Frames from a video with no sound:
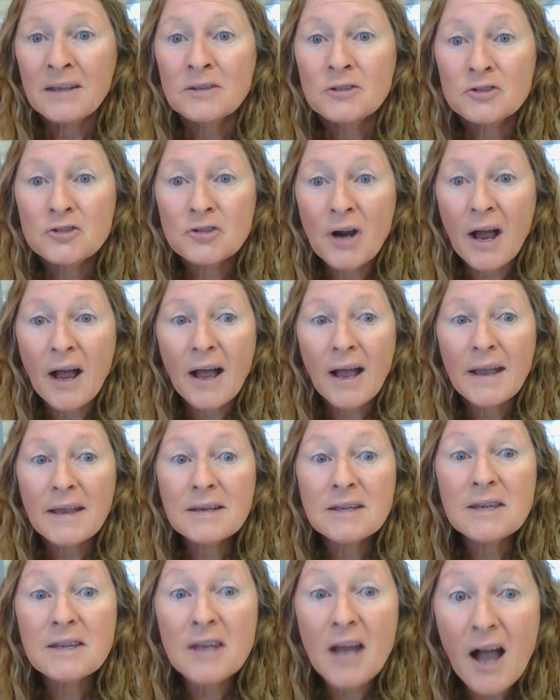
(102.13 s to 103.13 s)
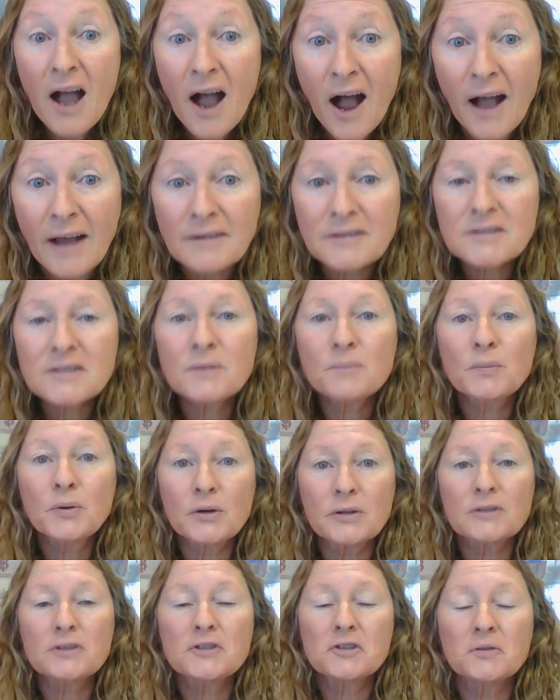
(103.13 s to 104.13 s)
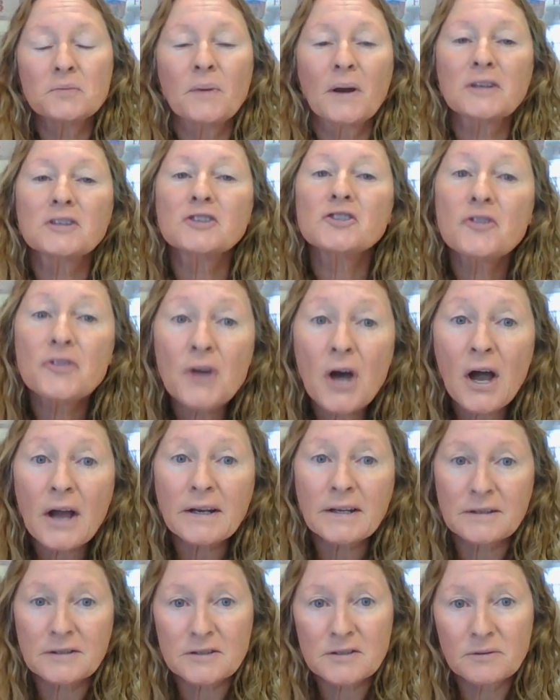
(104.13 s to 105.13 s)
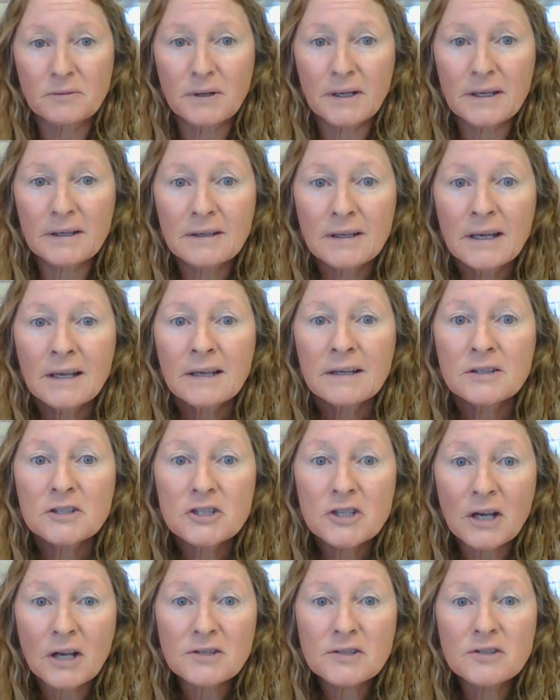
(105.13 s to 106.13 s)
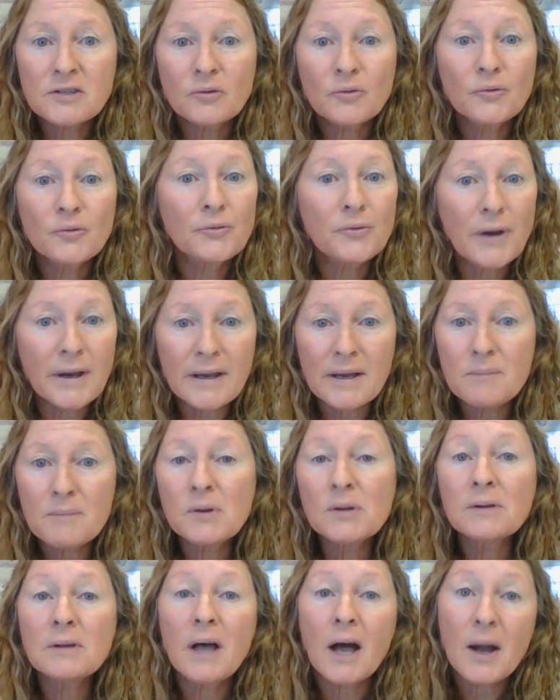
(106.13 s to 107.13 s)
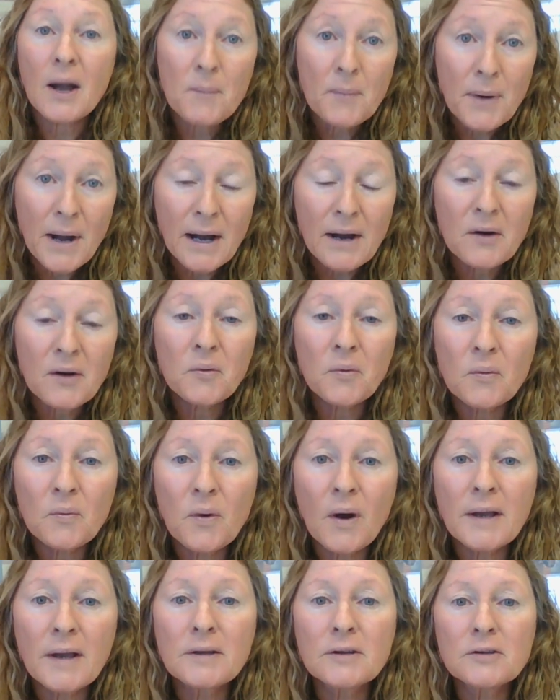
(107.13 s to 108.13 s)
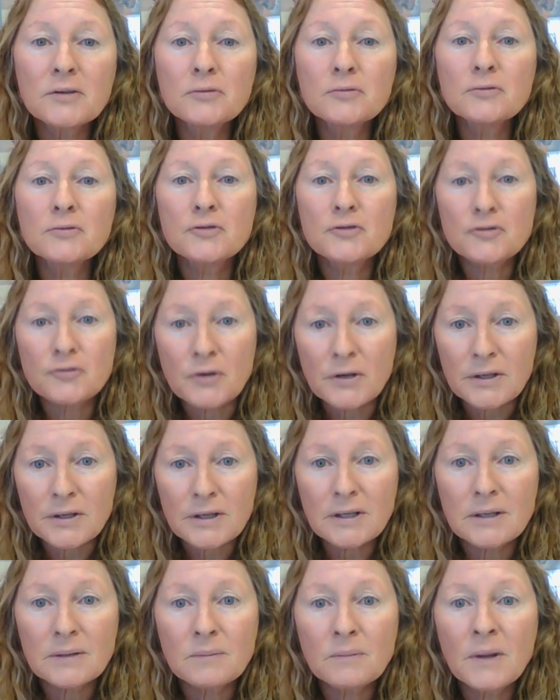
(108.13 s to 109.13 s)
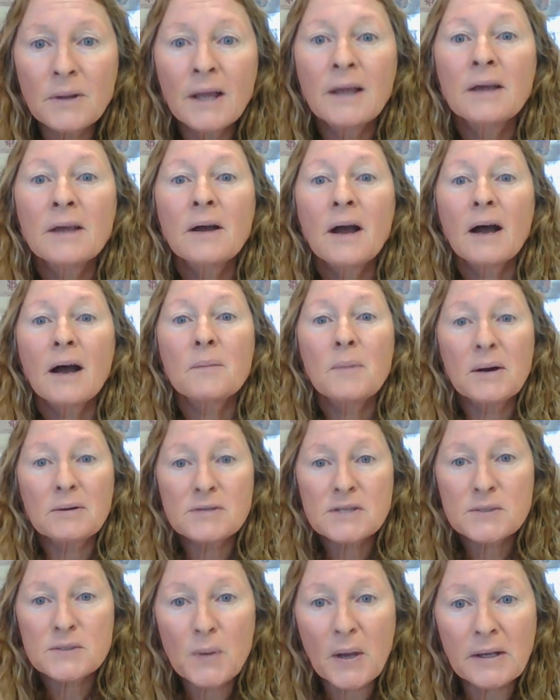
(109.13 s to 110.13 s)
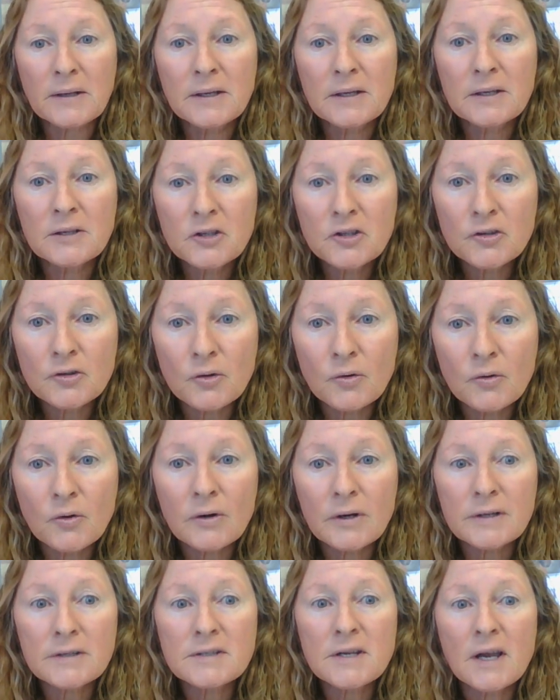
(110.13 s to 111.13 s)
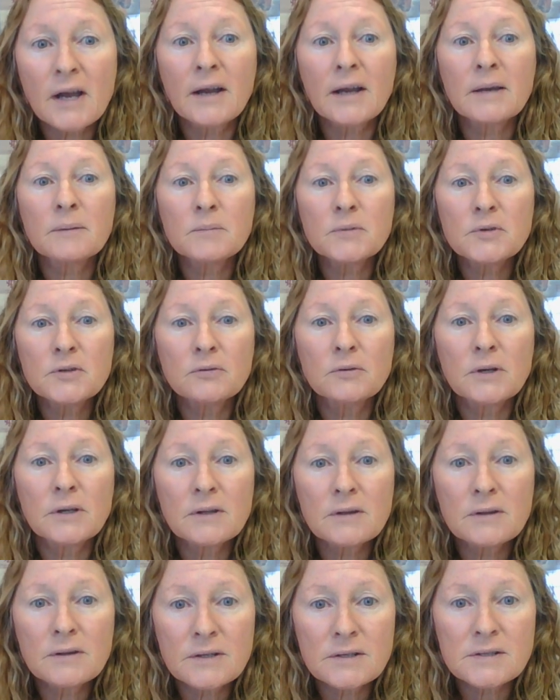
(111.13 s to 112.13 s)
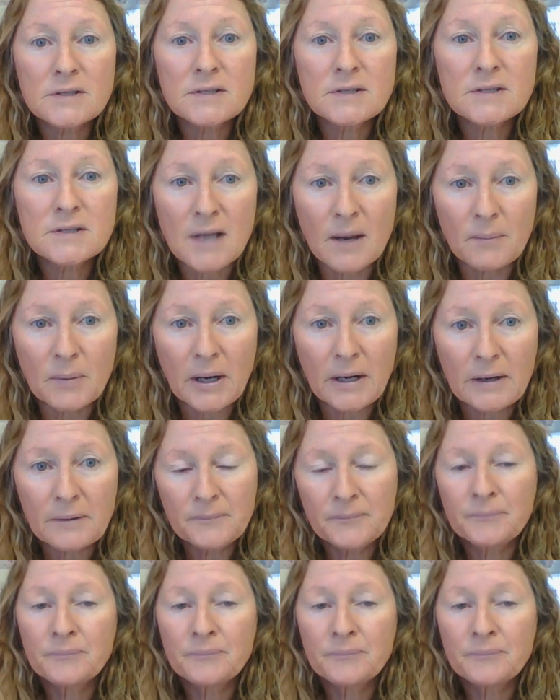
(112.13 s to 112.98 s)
Try not to put too much thought into it. Just ramble about what you dream about spending your time doing this summer.